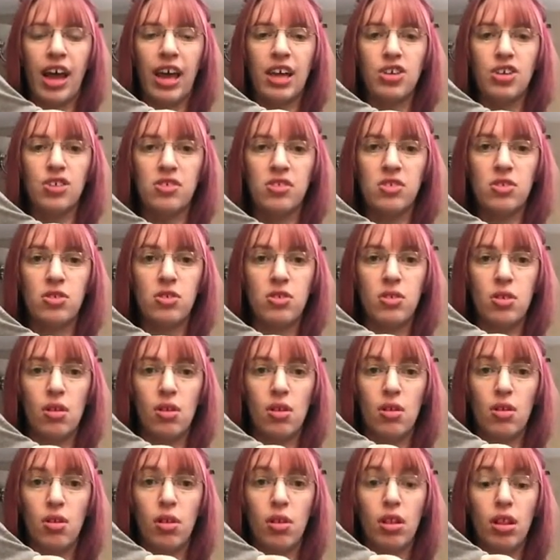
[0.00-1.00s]
I can just
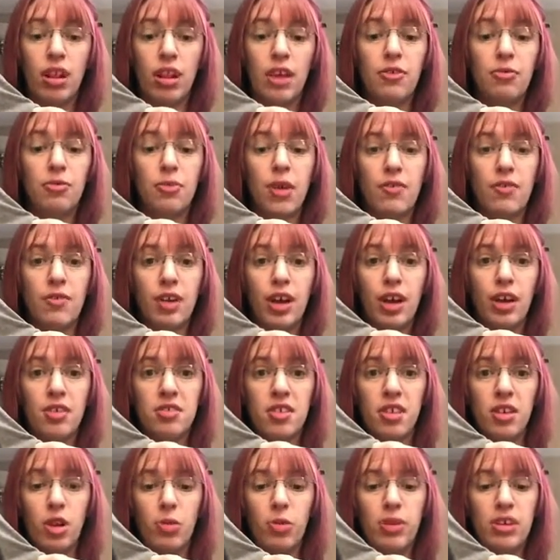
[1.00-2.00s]
lift my
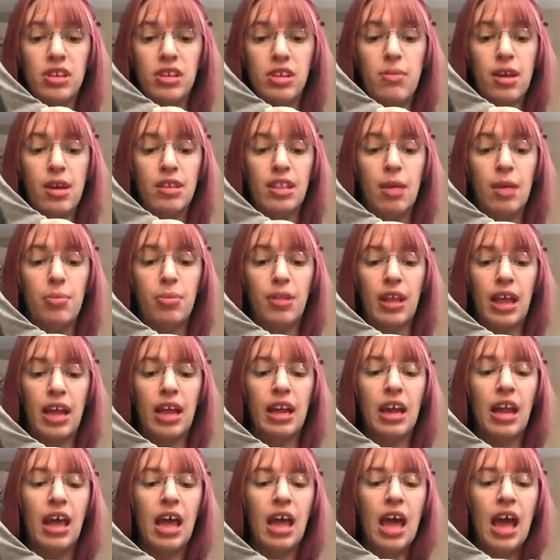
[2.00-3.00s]
fingers a little bit to make that
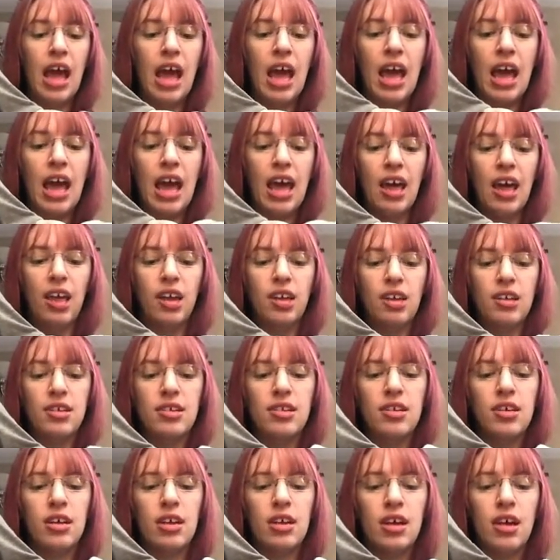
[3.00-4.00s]
plane, and
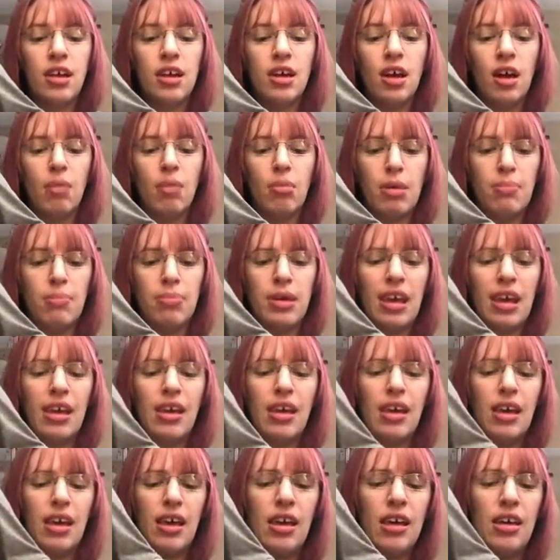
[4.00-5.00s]
my
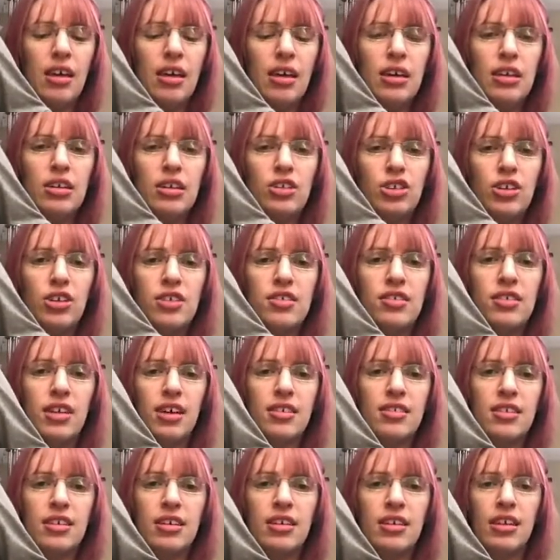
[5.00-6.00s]
pinky just
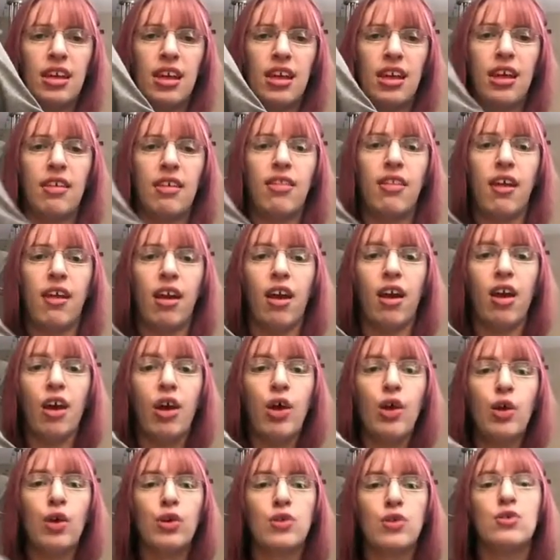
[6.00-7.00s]
doesn't get in there.
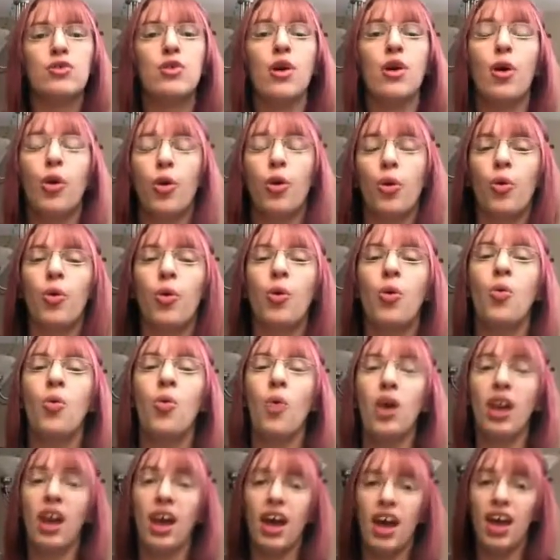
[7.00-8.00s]
So
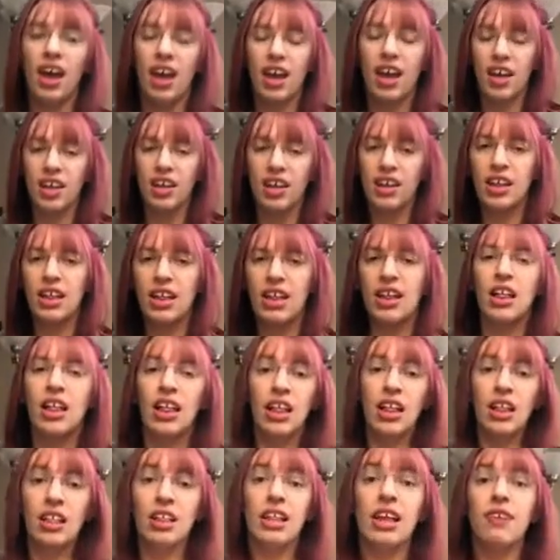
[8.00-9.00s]
when I
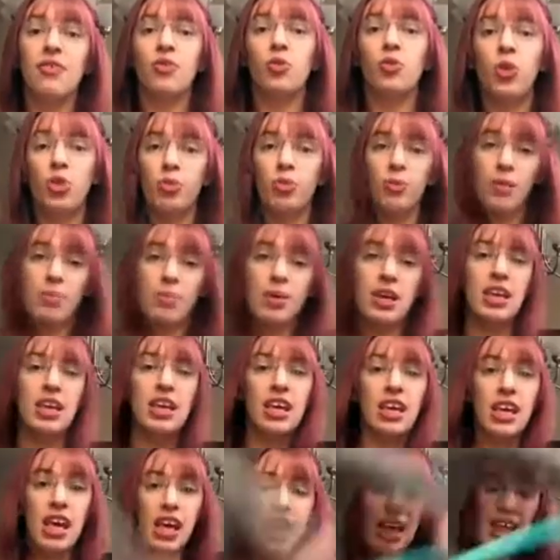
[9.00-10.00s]
lift with my
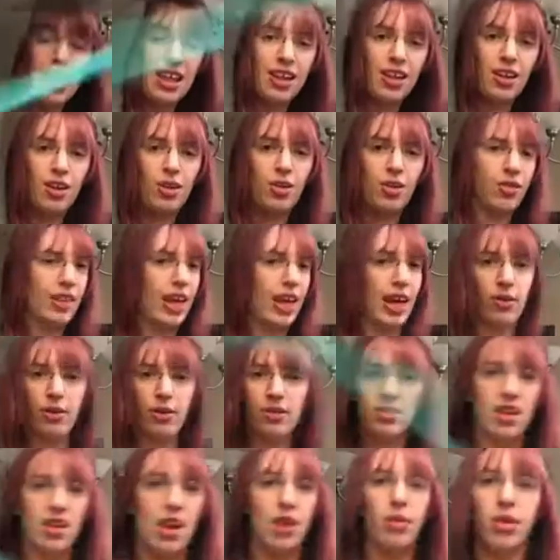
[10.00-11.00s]
pinky in, that
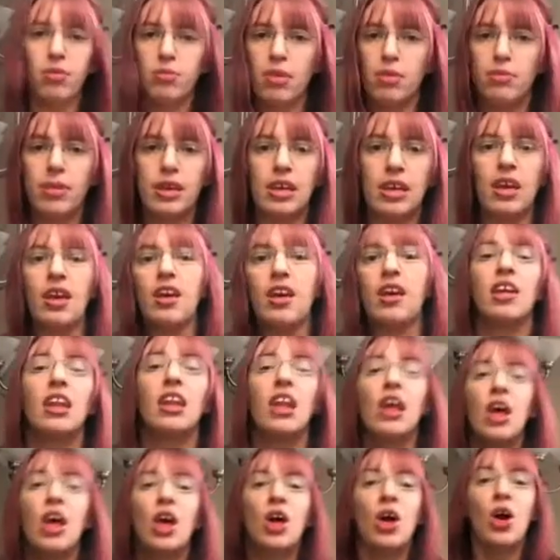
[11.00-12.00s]
was not with my pinky
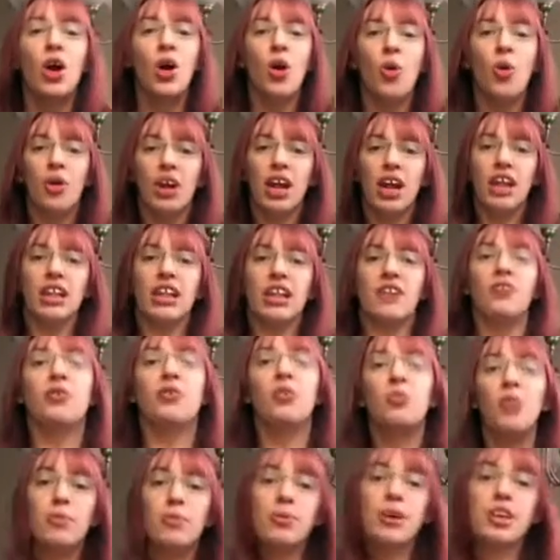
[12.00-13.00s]
in, when I lift
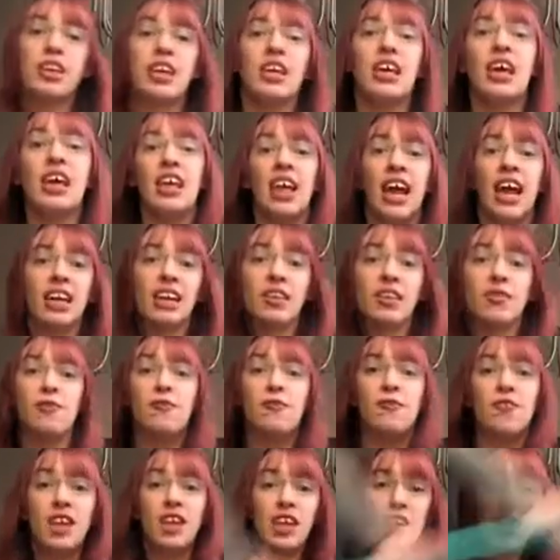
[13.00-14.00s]
with my pinky in, I can
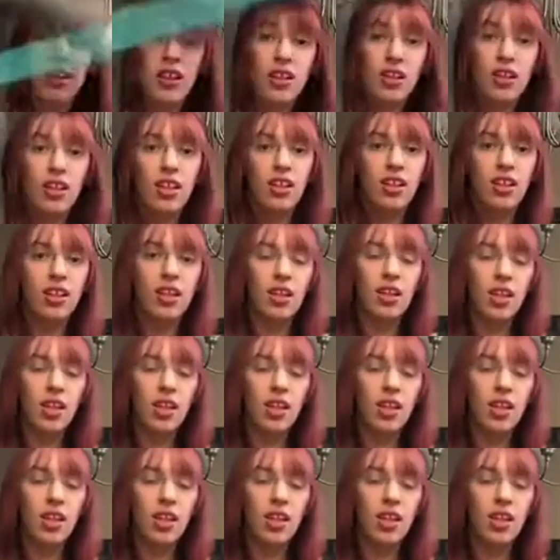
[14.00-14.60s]
feel